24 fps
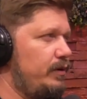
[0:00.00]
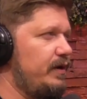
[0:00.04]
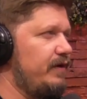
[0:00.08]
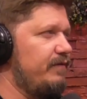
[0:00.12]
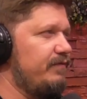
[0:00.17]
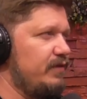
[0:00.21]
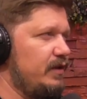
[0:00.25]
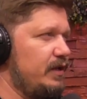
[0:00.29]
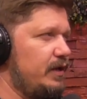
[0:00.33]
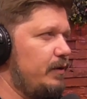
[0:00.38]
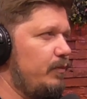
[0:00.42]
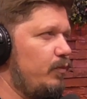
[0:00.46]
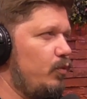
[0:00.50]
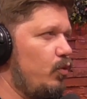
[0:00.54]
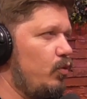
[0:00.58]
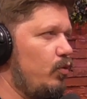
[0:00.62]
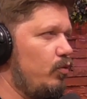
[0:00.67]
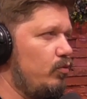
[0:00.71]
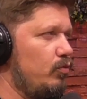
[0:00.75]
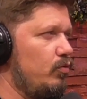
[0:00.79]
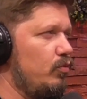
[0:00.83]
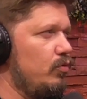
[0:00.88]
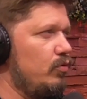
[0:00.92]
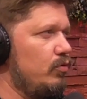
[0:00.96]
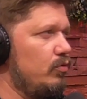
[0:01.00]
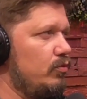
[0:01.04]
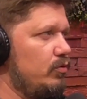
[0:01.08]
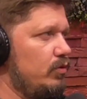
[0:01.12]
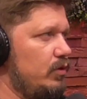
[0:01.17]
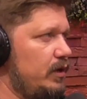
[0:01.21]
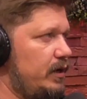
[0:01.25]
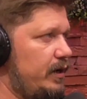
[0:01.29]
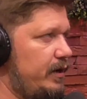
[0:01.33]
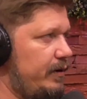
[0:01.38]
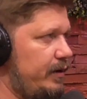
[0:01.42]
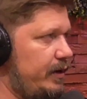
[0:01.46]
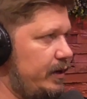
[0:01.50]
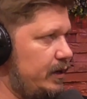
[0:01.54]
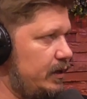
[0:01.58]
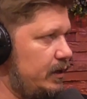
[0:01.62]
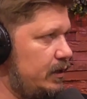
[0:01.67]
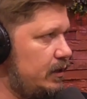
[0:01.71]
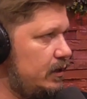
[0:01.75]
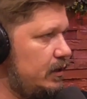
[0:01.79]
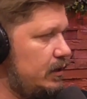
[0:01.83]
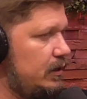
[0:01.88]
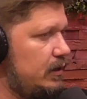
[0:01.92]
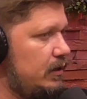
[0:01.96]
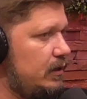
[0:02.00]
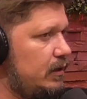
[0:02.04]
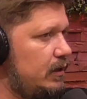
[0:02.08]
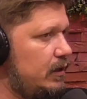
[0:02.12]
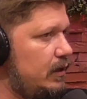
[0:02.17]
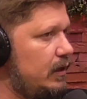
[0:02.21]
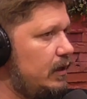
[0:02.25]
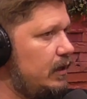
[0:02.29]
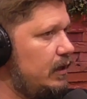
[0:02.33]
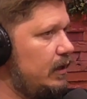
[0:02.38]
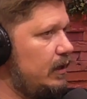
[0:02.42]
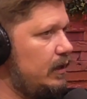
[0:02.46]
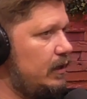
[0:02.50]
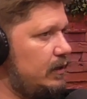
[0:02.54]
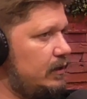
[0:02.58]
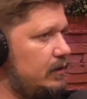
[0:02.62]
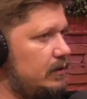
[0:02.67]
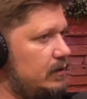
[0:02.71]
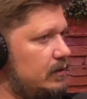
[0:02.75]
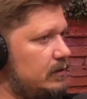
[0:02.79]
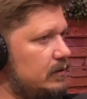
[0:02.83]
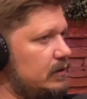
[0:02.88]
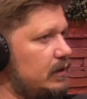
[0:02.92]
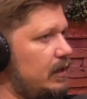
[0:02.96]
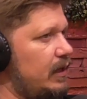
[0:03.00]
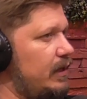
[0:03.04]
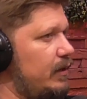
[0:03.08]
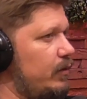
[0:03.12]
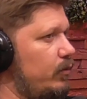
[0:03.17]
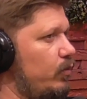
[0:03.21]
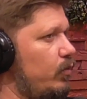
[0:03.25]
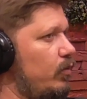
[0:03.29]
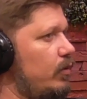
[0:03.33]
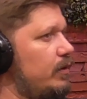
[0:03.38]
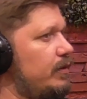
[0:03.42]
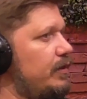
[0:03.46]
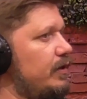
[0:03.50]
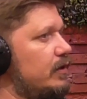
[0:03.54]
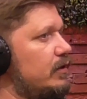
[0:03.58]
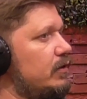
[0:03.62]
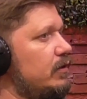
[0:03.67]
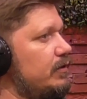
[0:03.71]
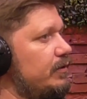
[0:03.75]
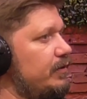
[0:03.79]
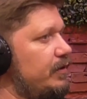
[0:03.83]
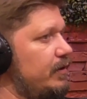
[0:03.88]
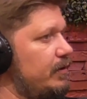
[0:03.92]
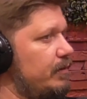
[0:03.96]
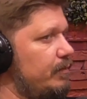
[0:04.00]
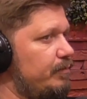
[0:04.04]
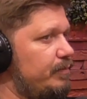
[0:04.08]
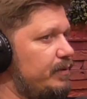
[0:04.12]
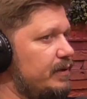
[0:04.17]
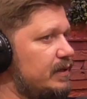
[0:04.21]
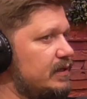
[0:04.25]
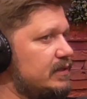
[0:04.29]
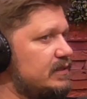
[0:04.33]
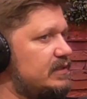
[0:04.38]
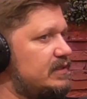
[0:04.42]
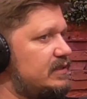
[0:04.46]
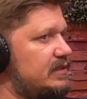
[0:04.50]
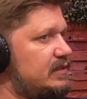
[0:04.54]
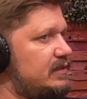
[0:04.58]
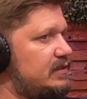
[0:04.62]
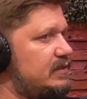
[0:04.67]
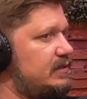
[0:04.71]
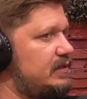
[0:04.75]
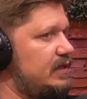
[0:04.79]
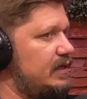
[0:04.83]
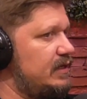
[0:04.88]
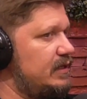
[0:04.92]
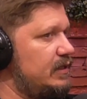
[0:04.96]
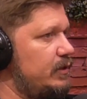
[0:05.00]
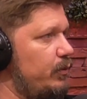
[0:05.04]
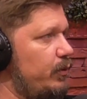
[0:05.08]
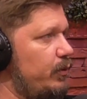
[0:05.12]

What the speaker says: This was like right outside of Detroit where I go. Like the biggest thing that